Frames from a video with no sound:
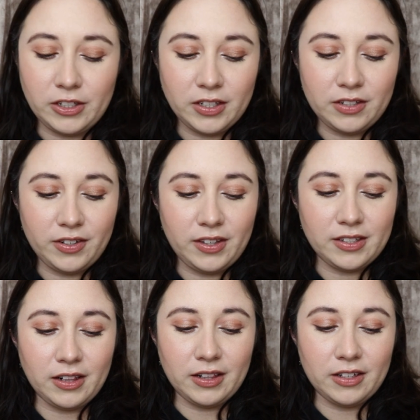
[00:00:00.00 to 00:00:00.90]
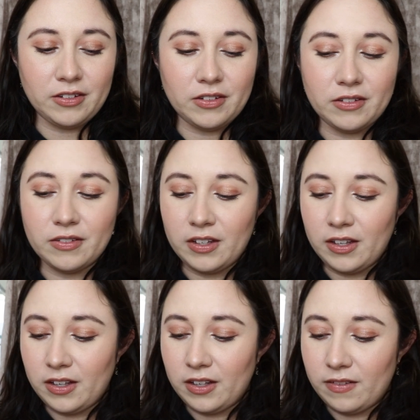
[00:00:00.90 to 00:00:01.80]
just for this little
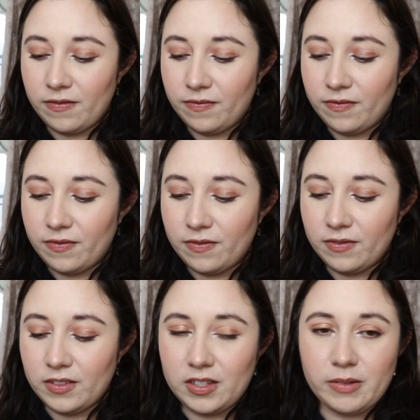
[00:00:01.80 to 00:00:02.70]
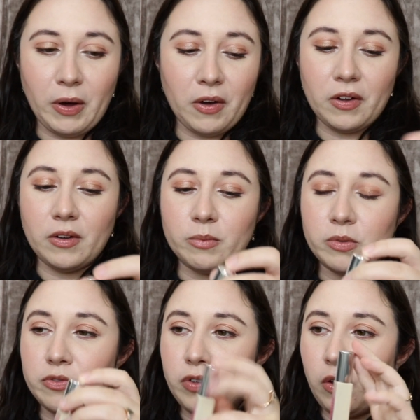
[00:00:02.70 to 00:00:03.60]
small
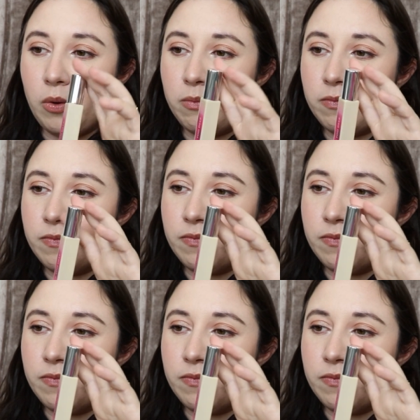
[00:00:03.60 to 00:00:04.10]
perfume.